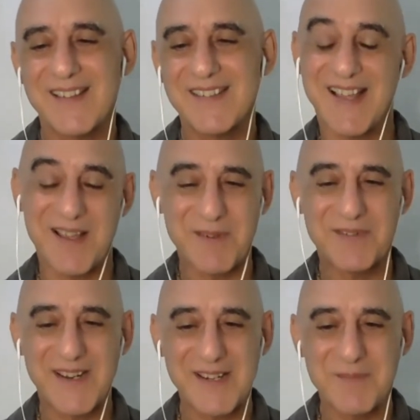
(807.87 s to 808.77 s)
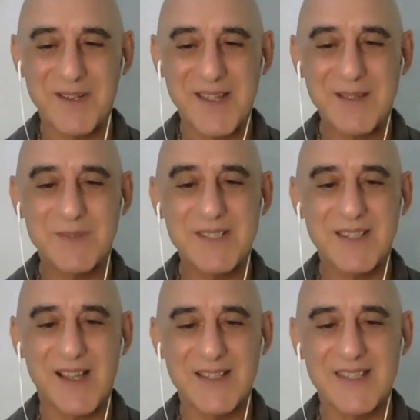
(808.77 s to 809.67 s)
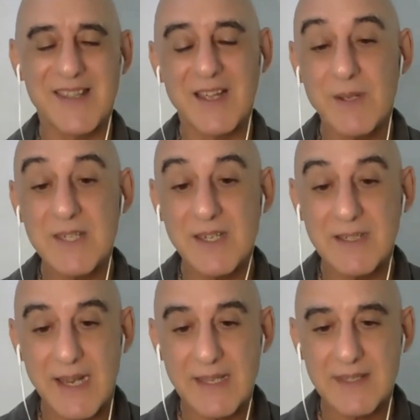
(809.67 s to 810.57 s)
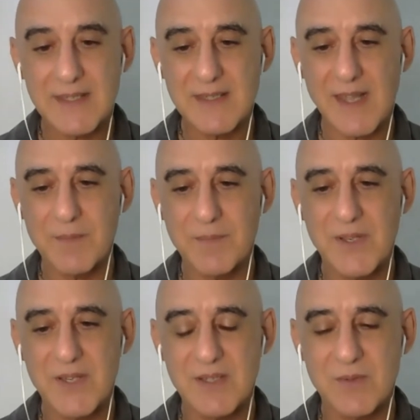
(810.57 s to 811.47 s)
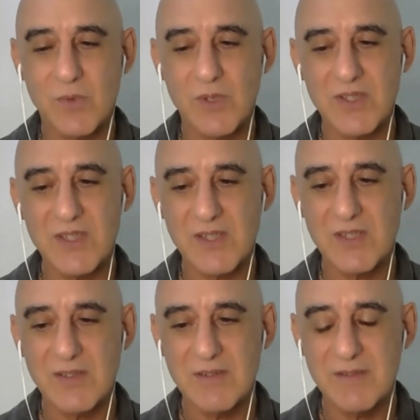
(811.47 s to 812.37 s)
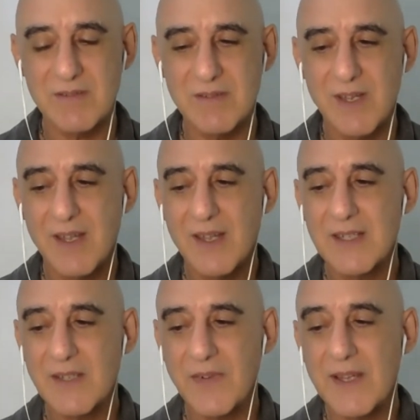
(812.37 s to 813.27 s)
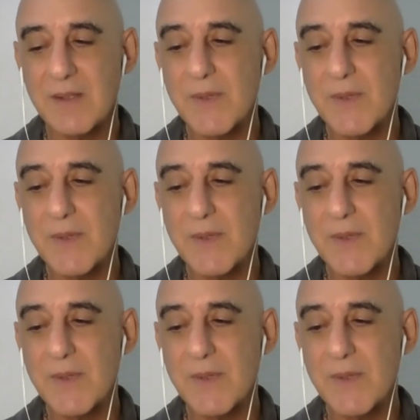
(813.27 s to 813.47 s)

yeah, I'm afraid I'm not able to answer that question unless that person wants to define it.